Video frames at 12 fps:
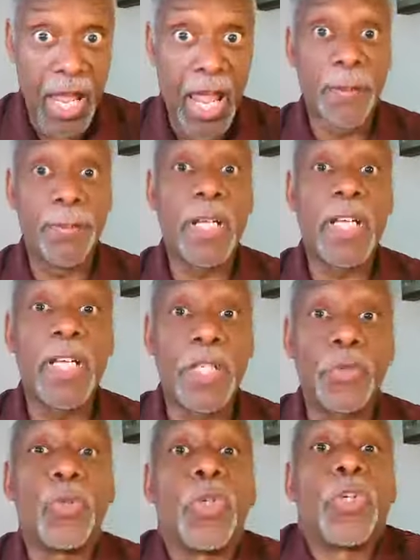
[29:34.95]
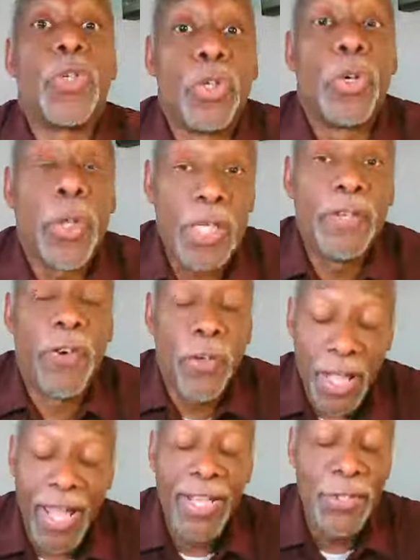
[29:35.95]
and because you're evil,
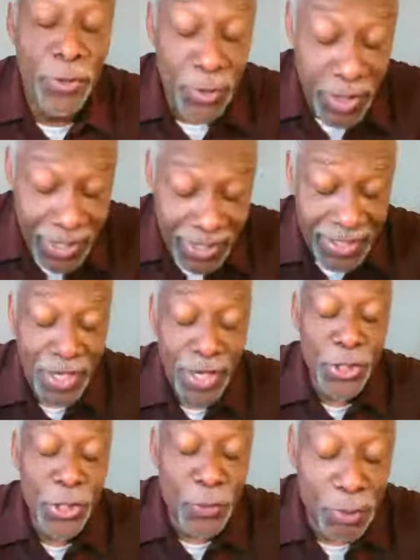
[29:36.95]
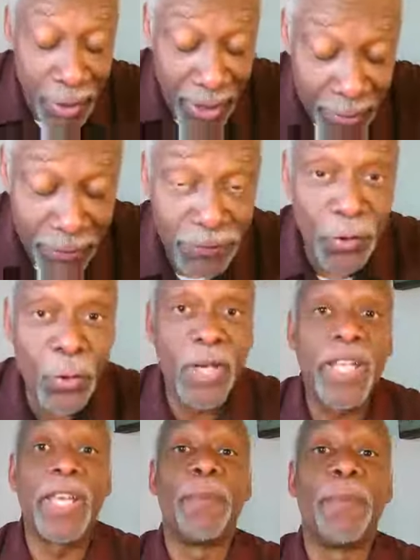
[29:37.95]
and you need to repent before
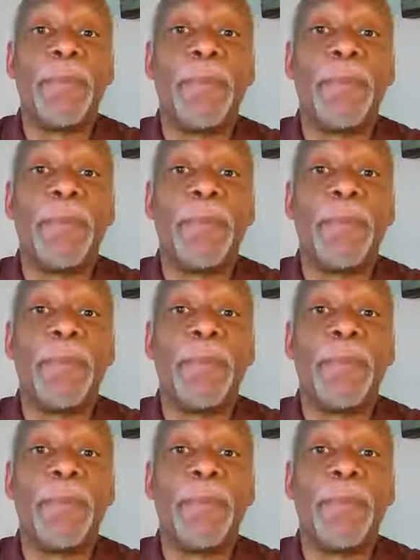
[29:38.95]
Him,